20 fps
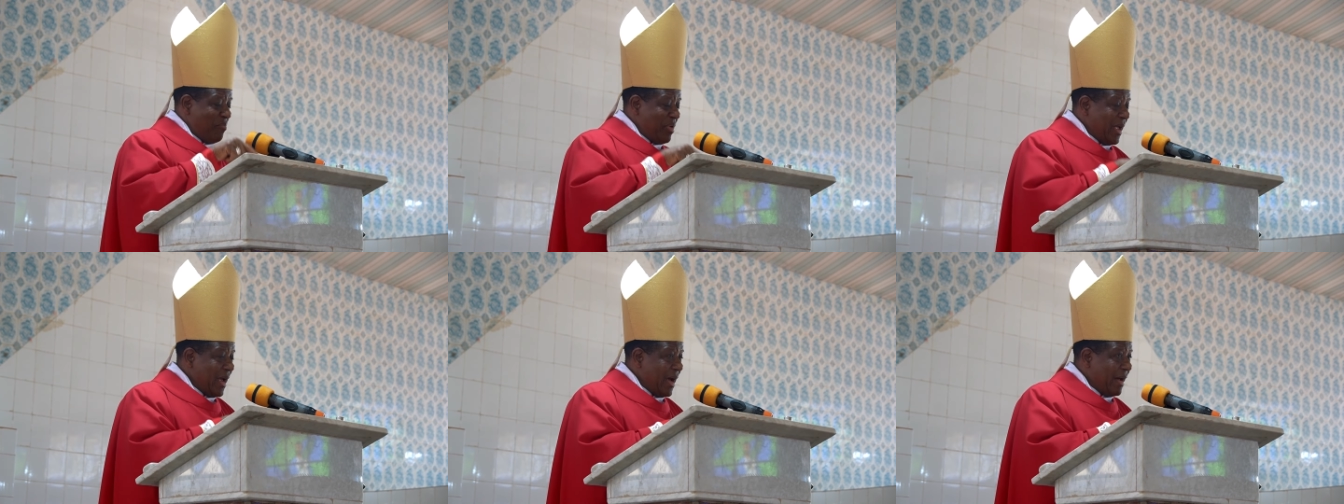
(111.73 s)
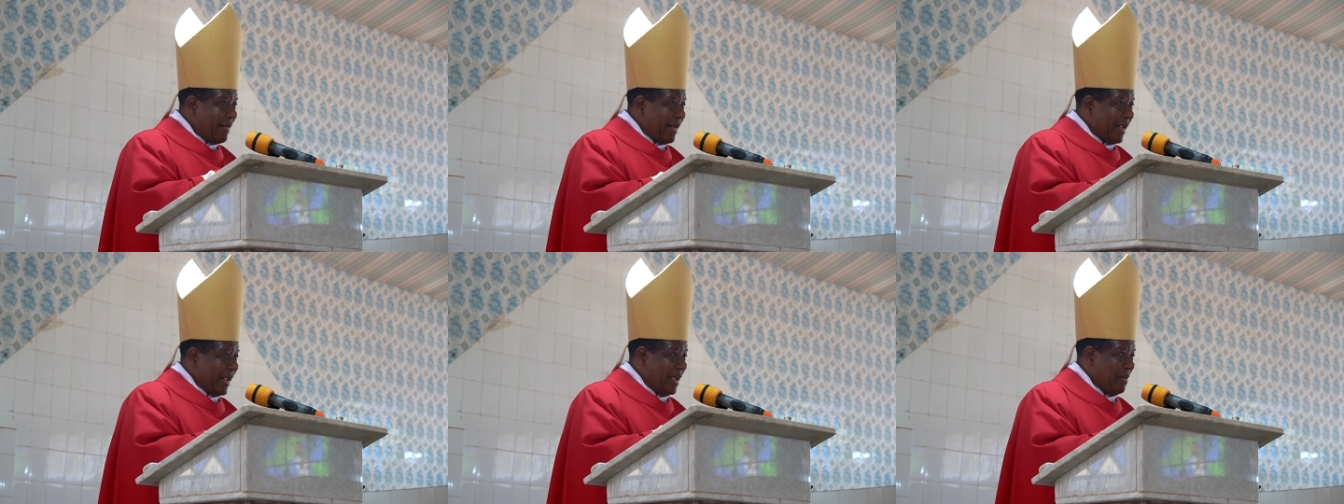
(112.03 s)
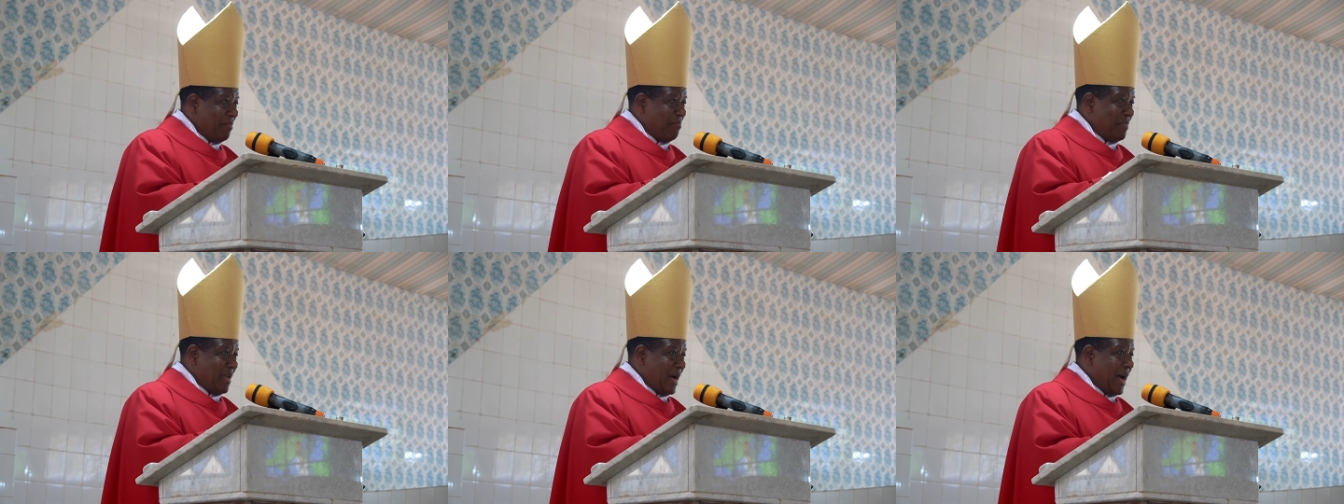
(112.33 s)
bearing
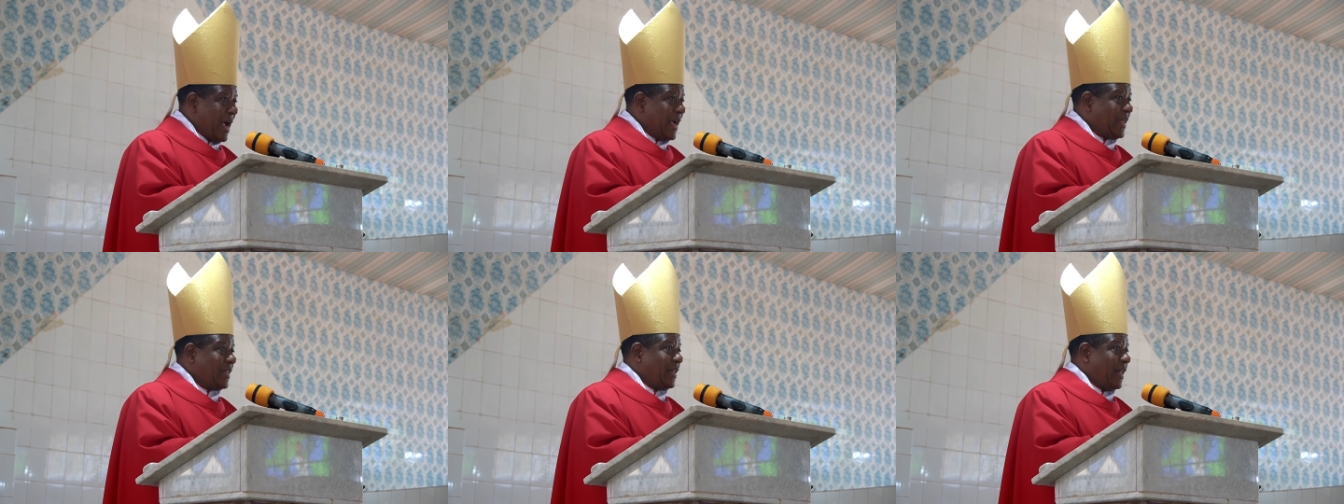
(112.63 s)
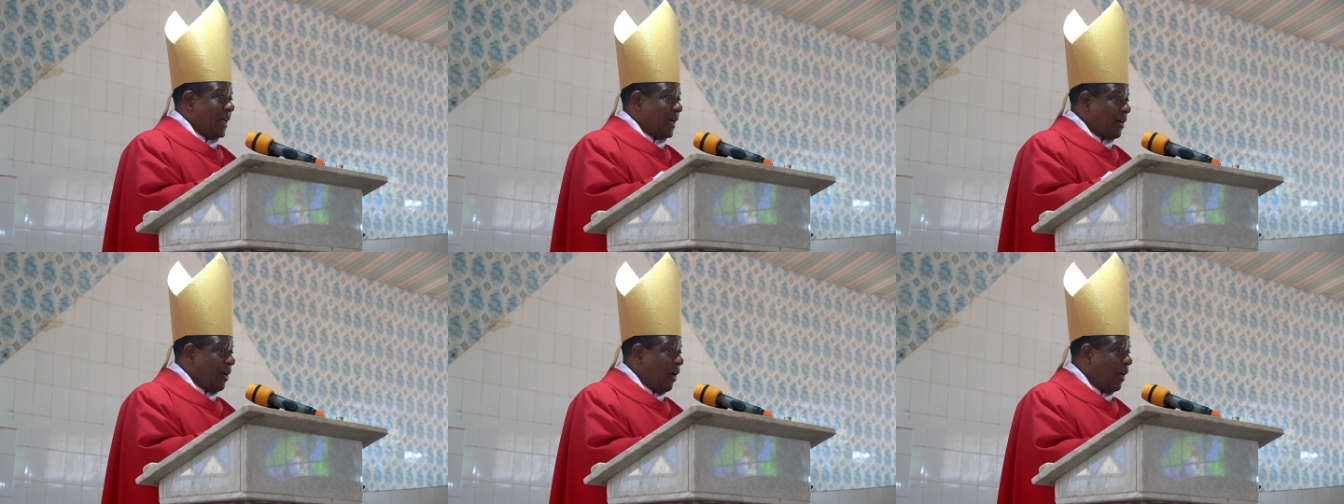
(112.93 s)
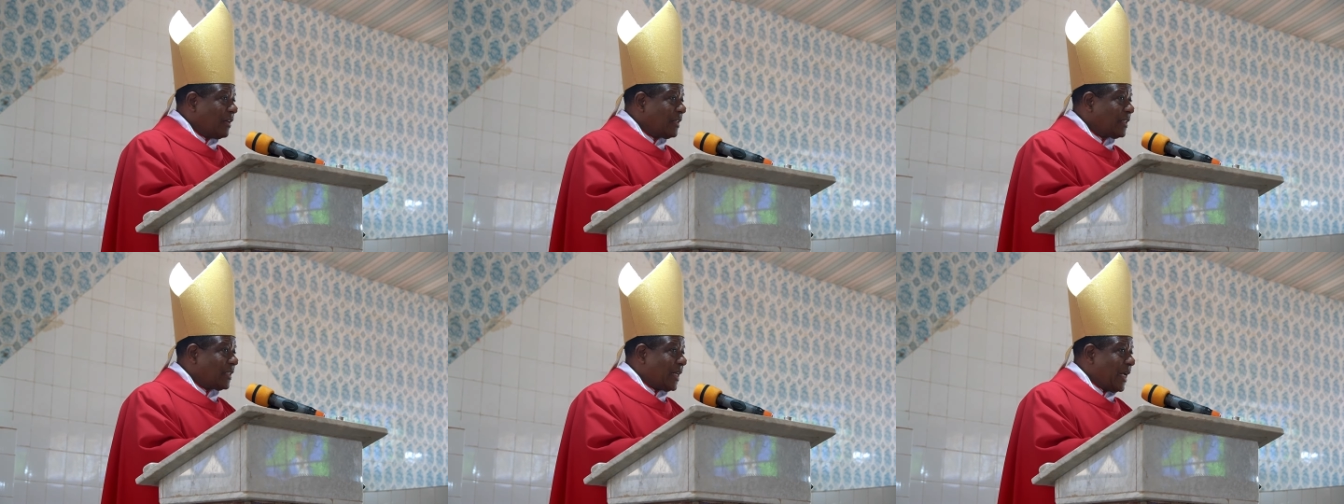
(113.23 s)
in mind the
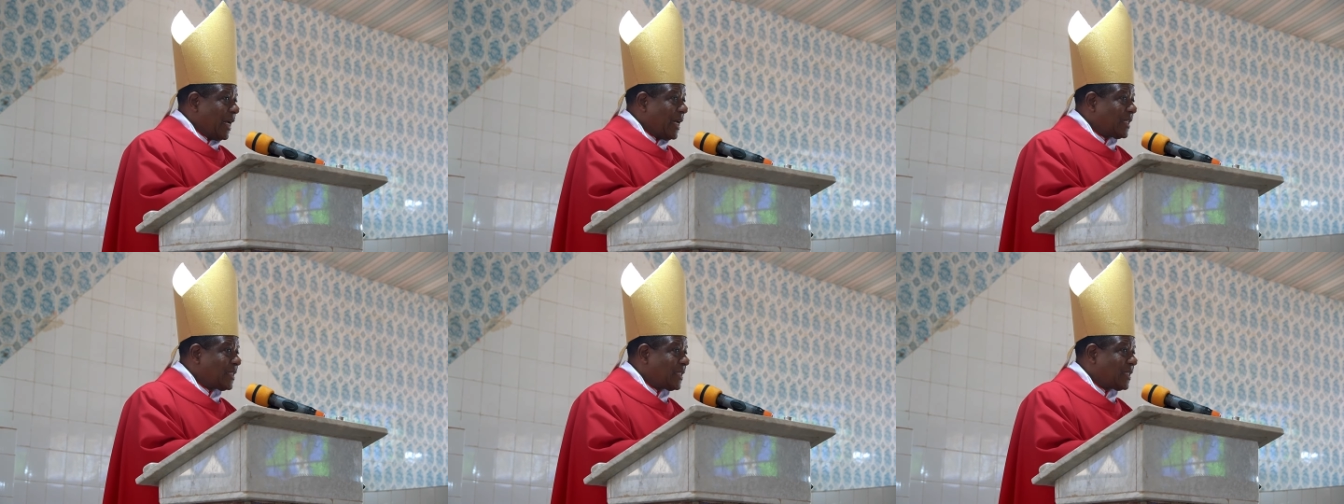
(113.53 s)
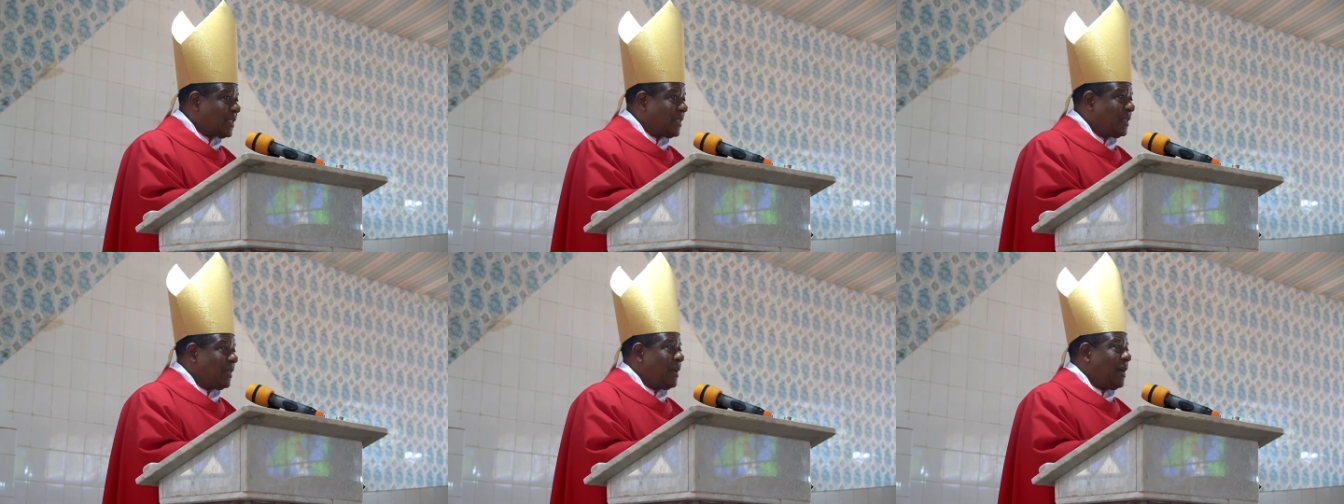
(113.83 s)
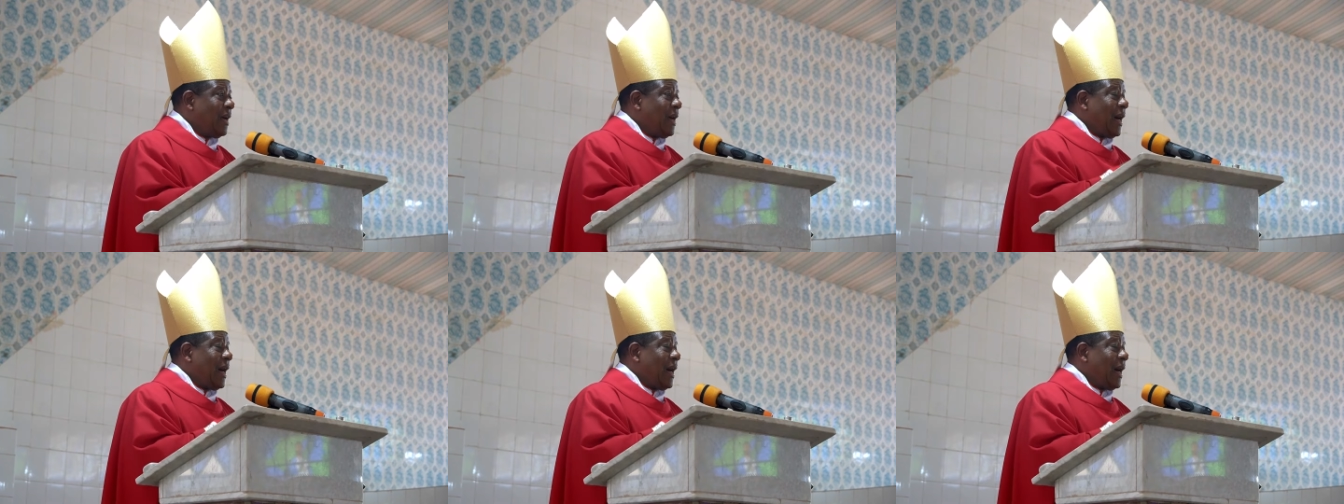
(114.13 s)
context,